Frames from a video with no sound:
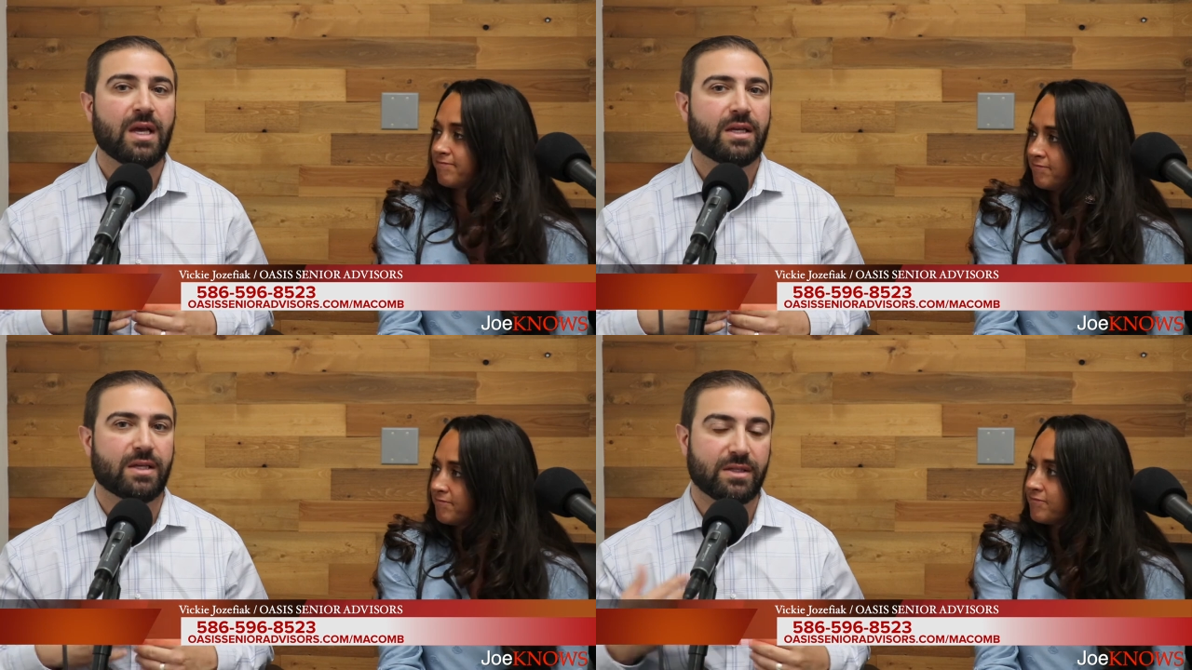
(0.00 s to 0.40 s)

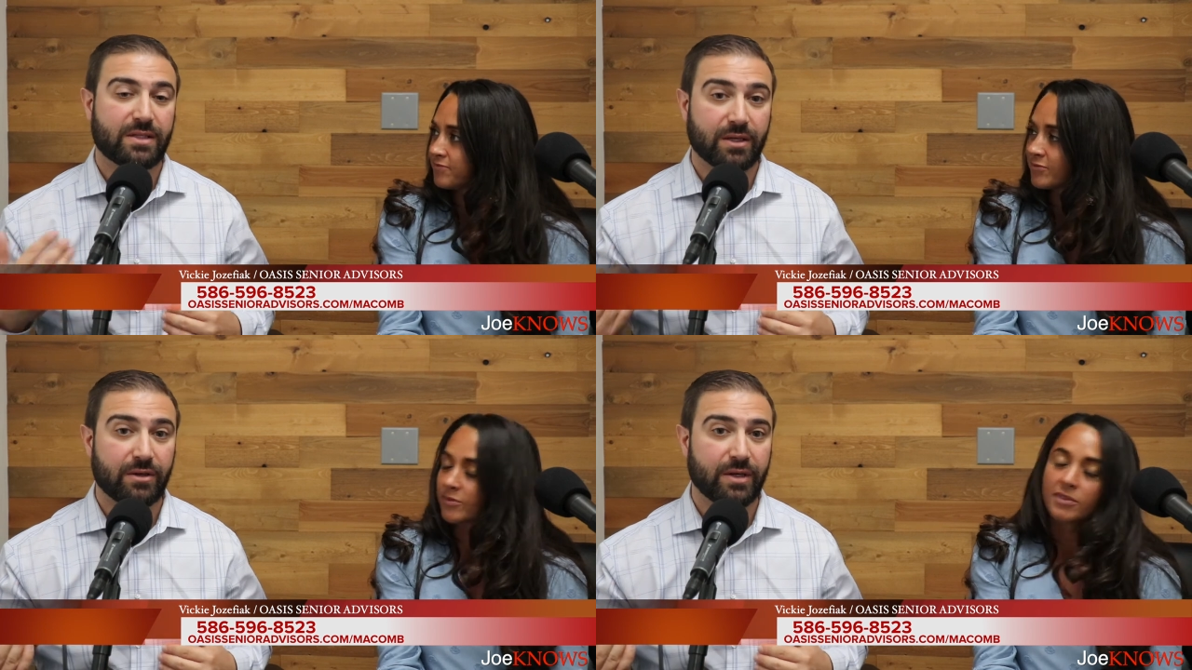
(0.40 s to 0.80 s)

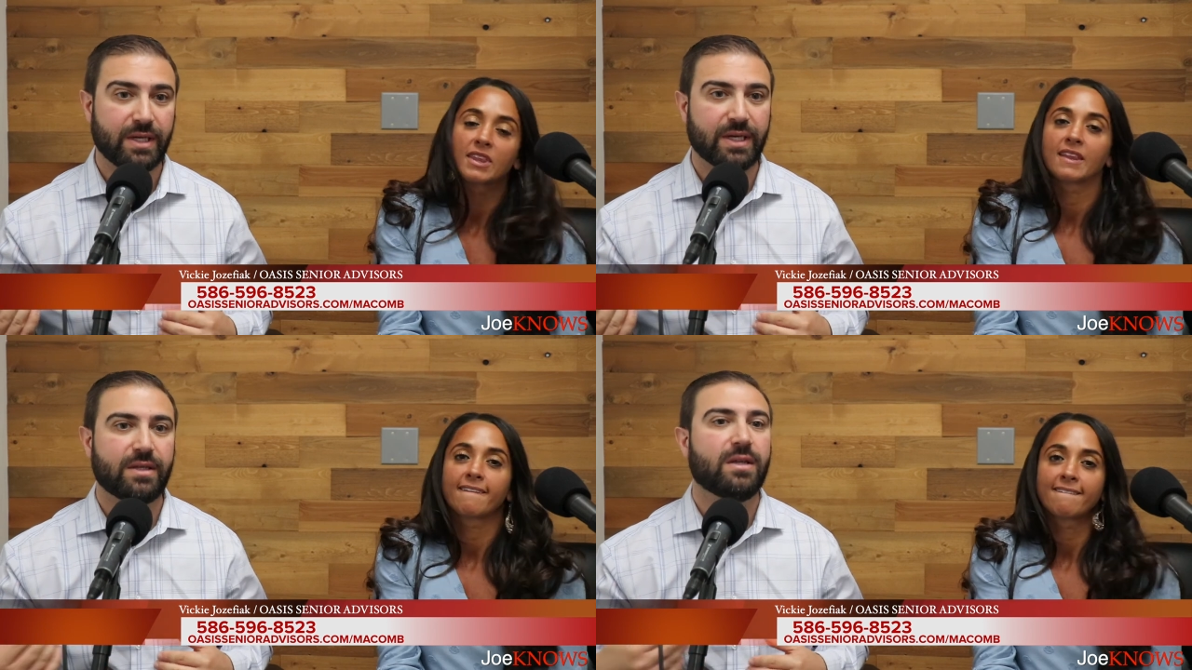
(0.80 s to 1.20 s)
Speaker 1: considering
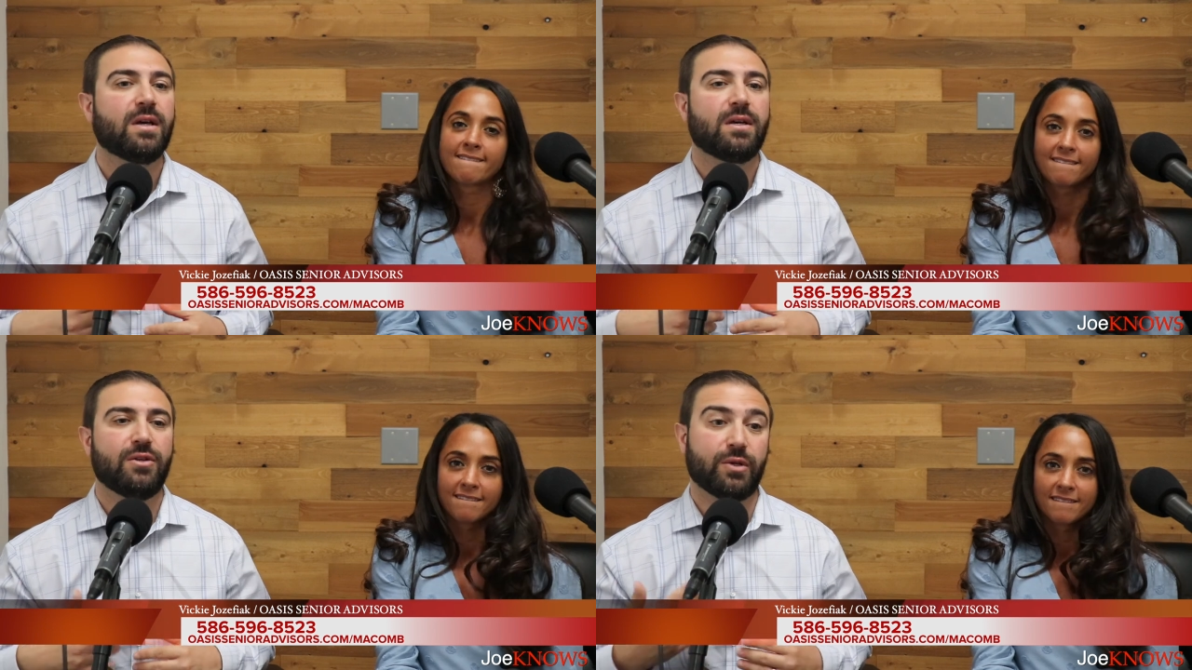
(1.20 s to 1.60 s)
it,
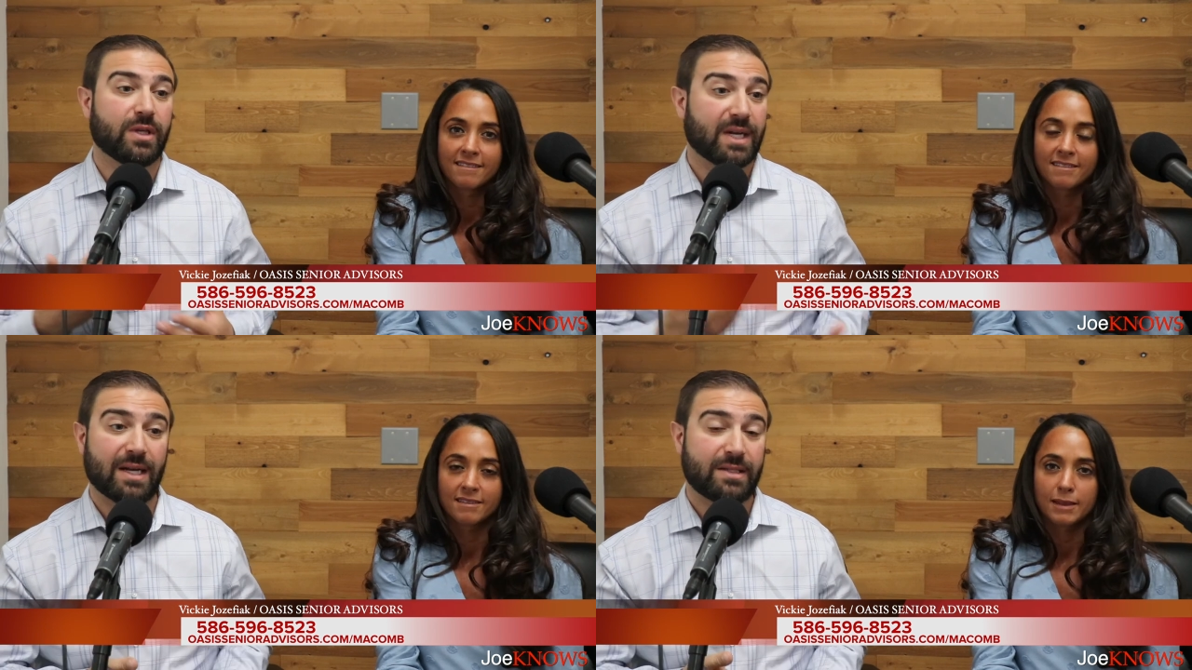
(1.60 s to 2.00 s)
you can
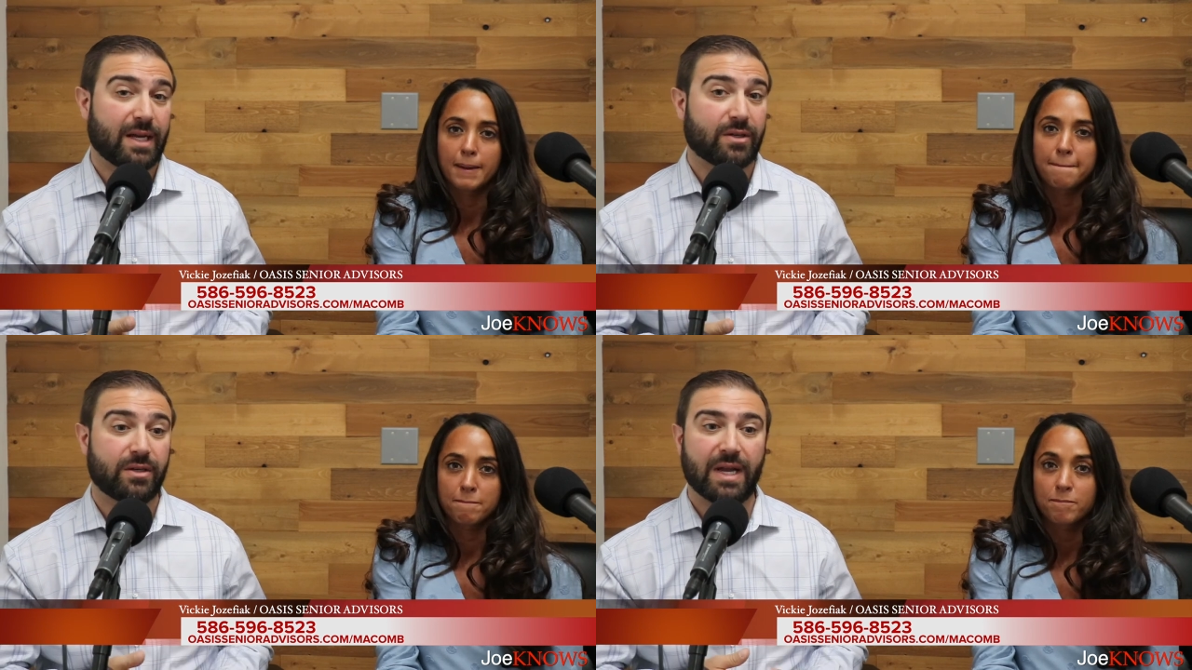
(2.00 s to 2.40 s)

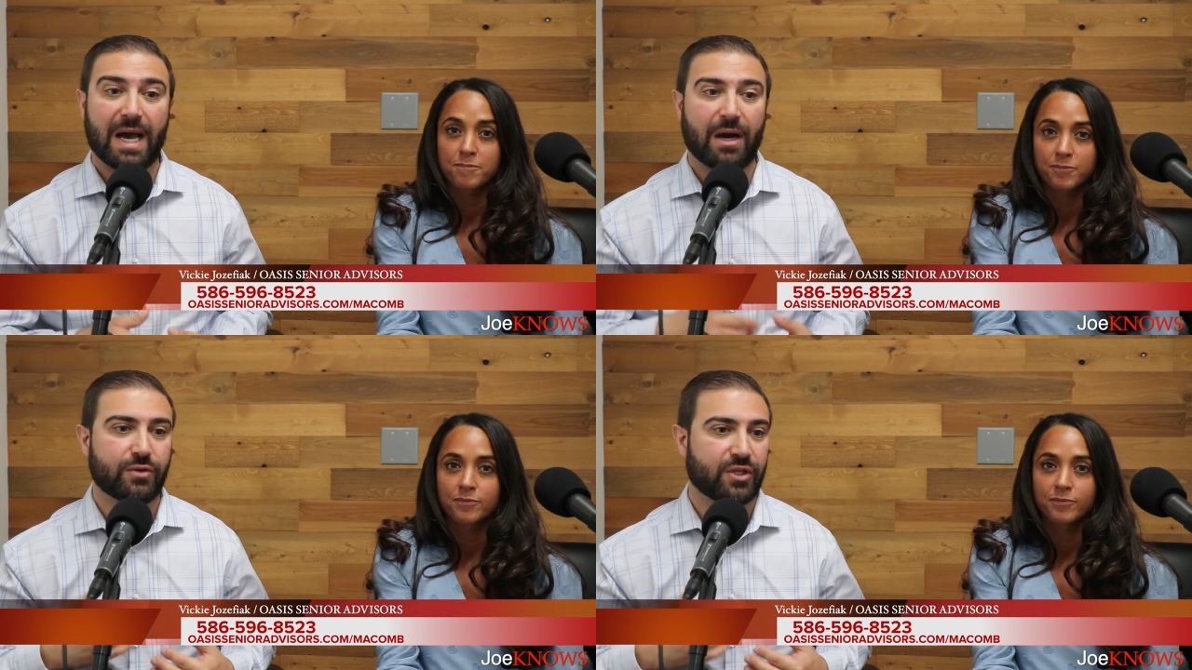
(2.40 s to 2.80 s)
contact her
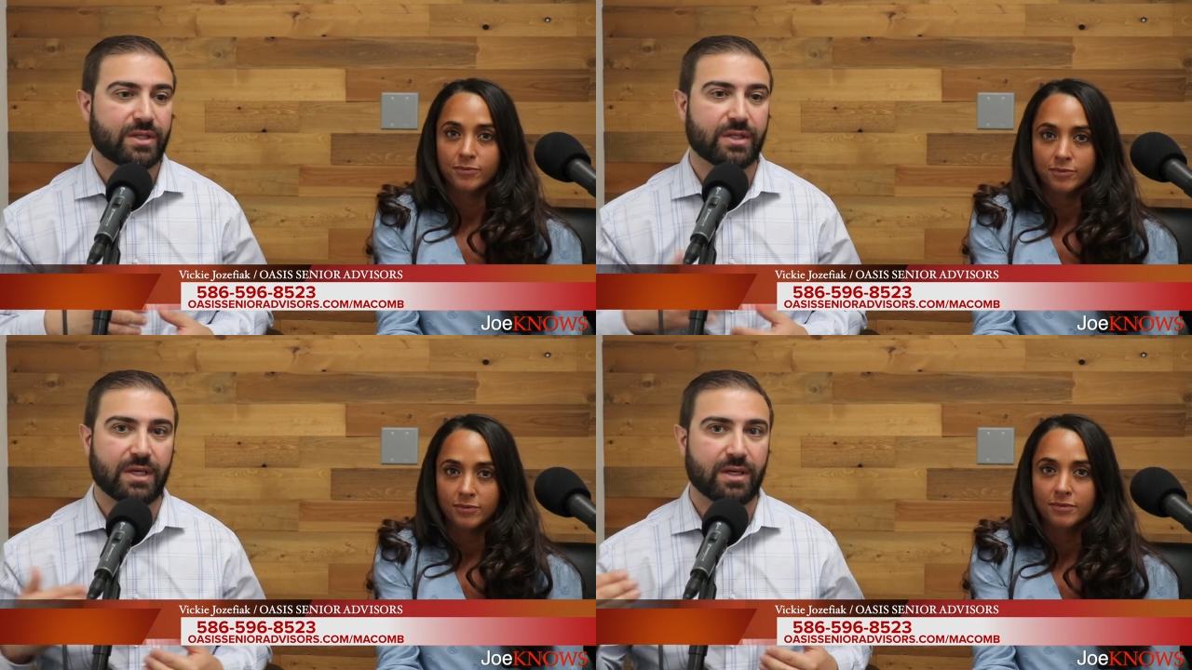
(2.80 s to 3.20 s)
now just
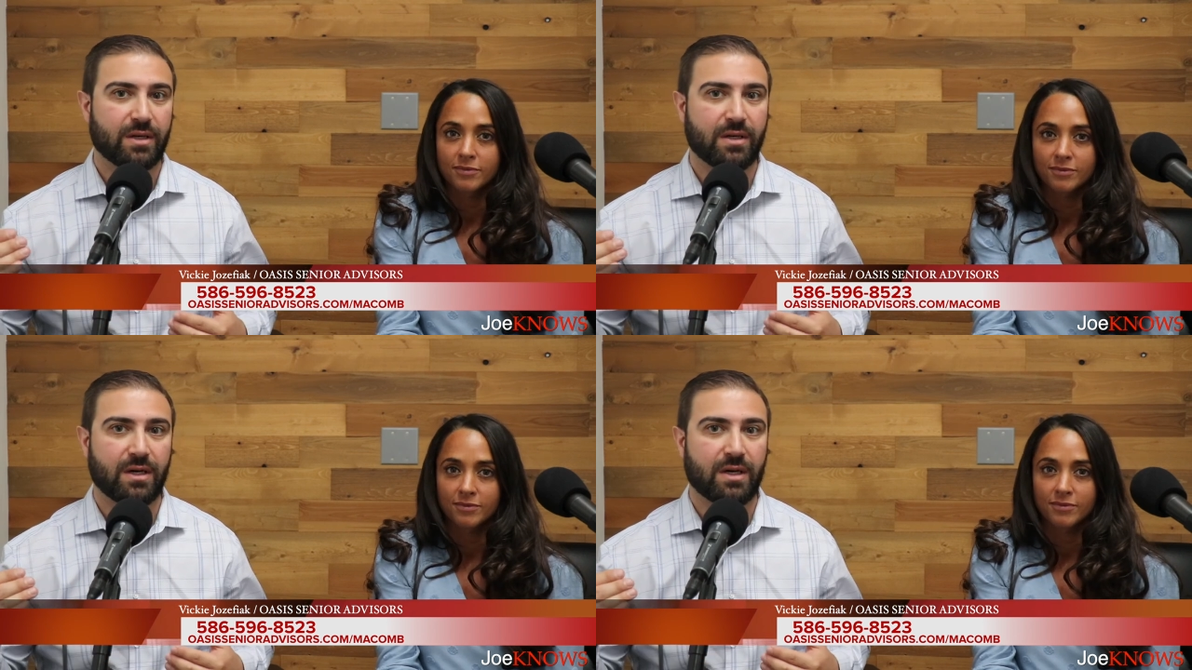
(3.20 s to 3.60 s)
to get
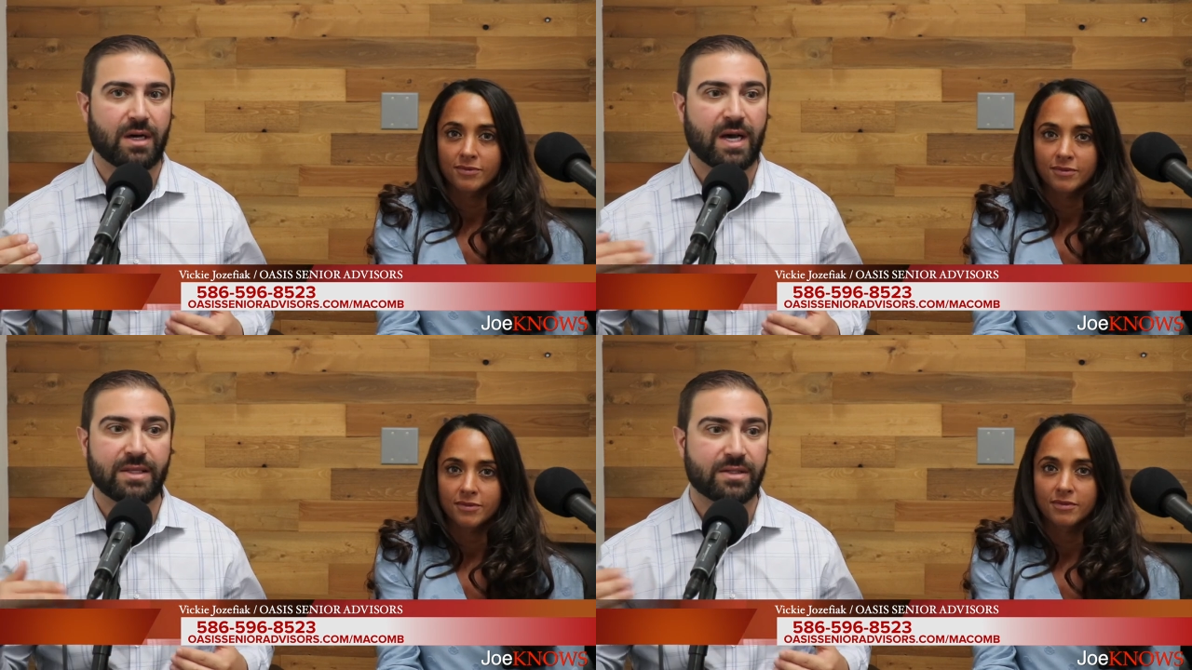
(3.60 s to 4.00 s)
uh, a
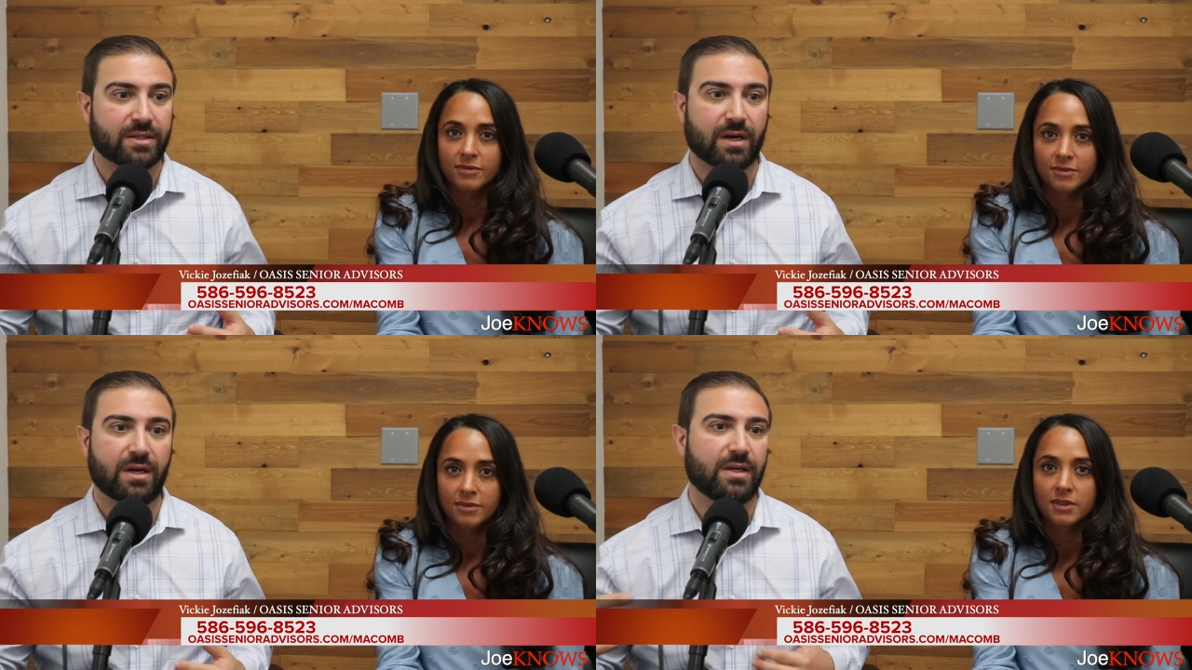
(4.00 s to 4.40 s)
head
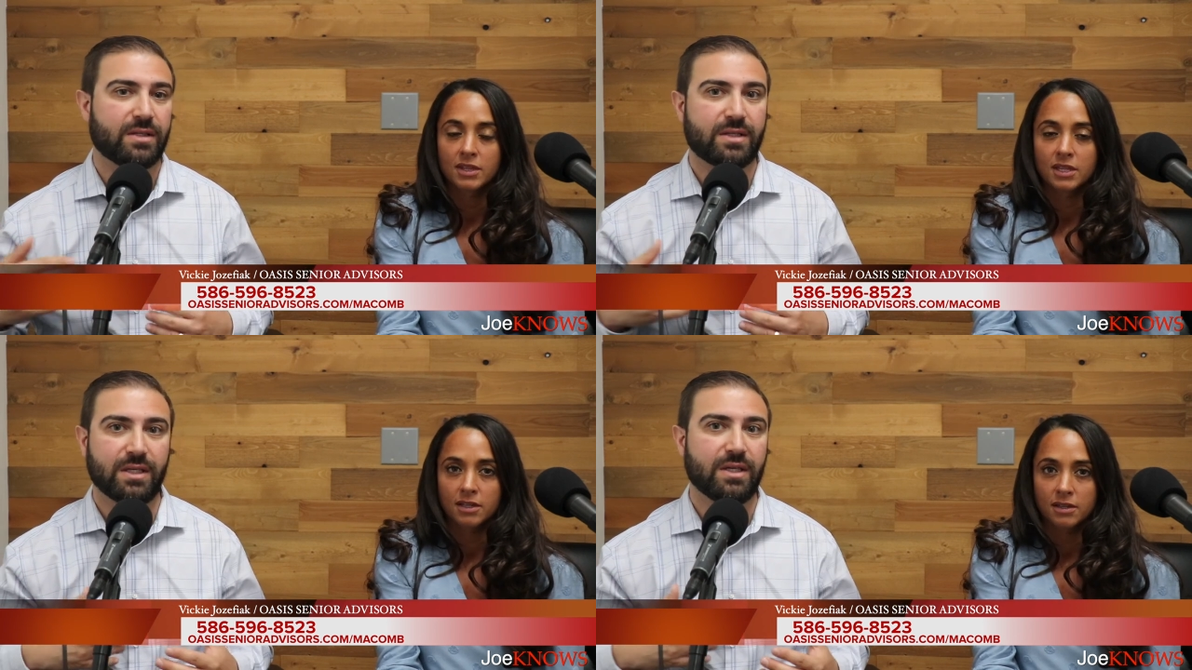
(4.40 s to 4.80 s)
start and
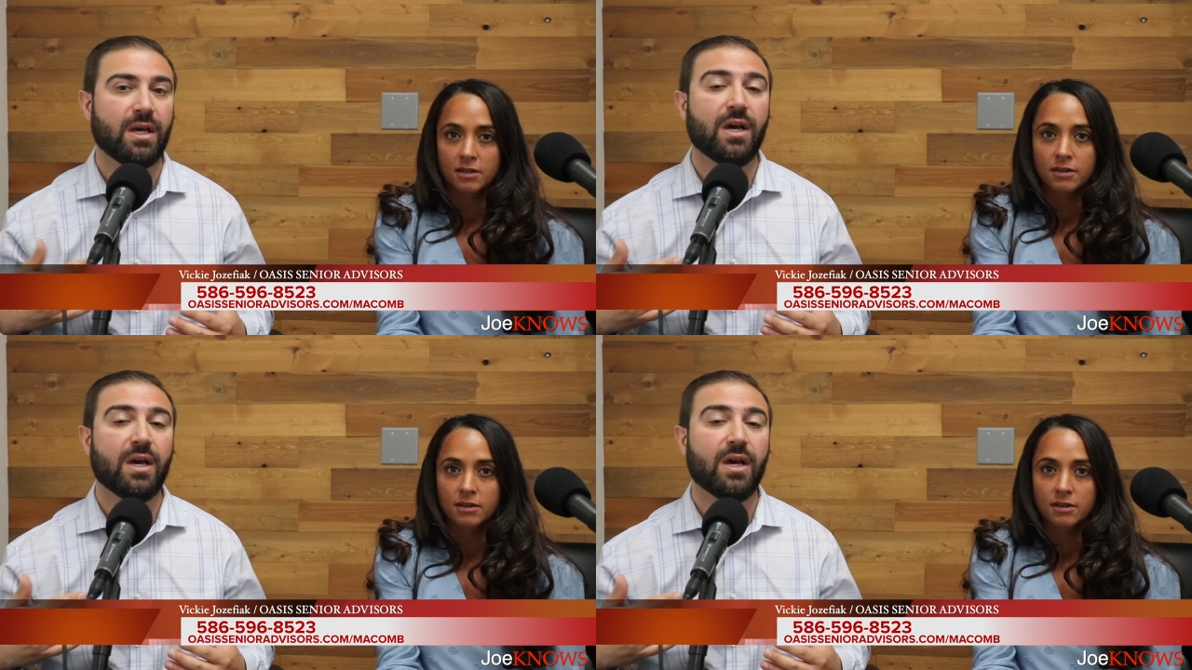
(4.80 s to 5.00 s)
see